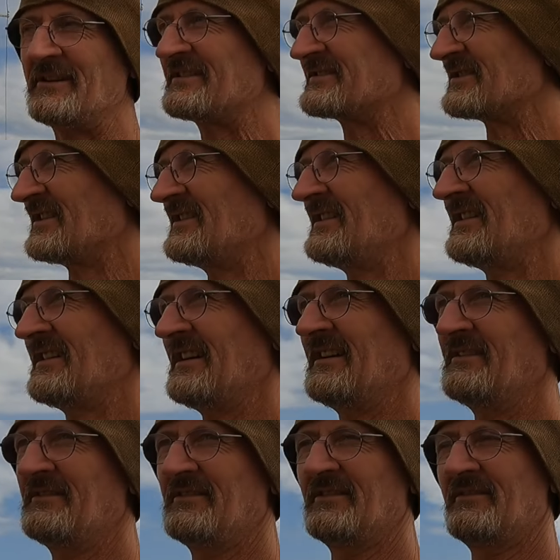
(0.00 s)
this is on the
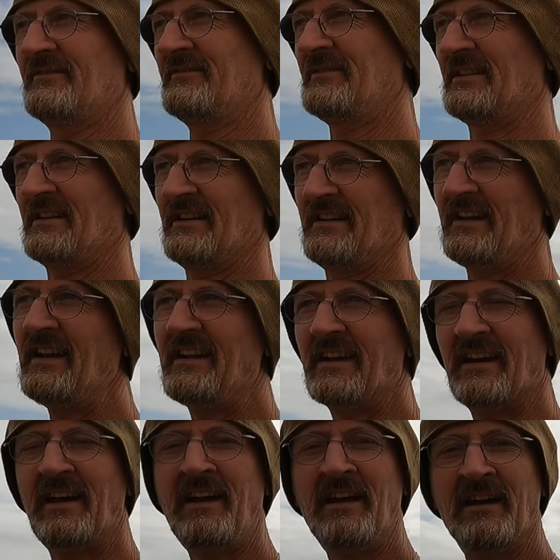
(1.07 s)
island of
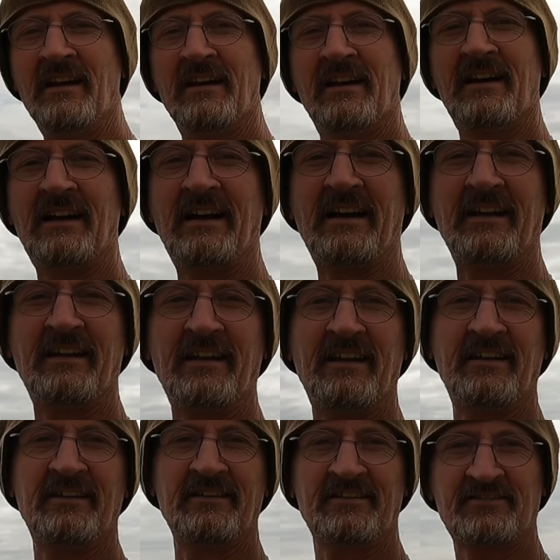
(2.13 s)
Ike, and
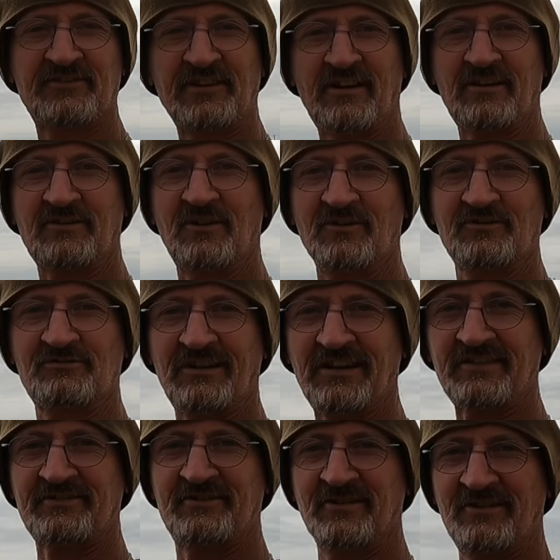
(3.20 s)
in stark
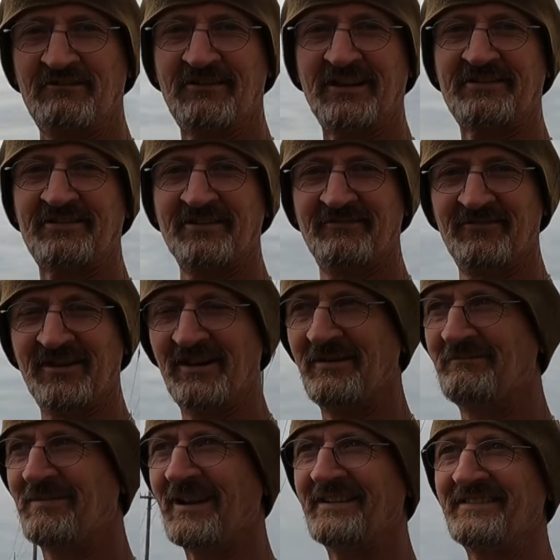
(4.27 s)
contrast to the rest of the
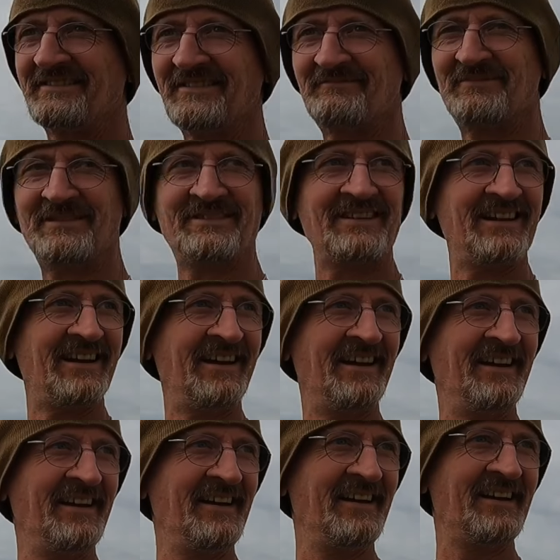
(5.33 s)
places I've been today,
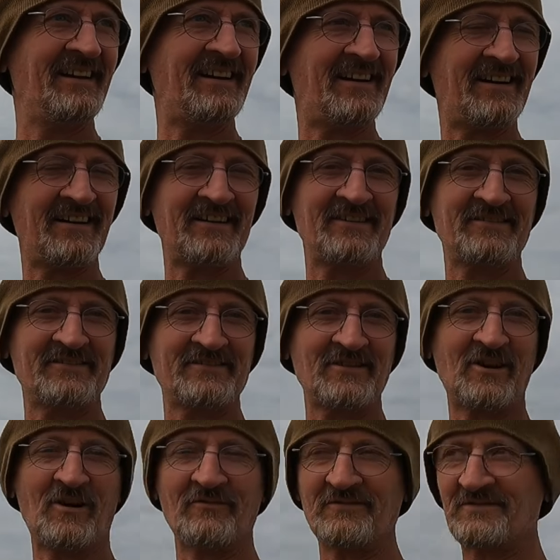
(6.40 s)
this is
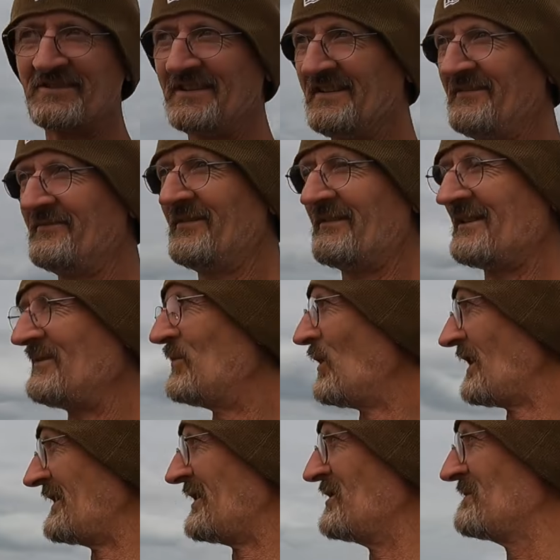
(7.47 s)
obviously very
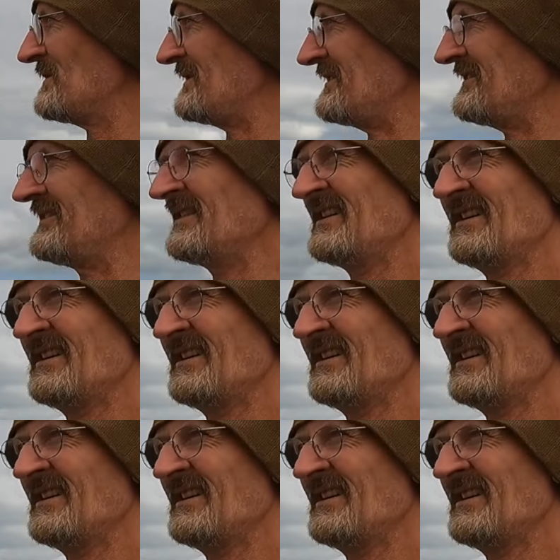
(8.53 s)
wide open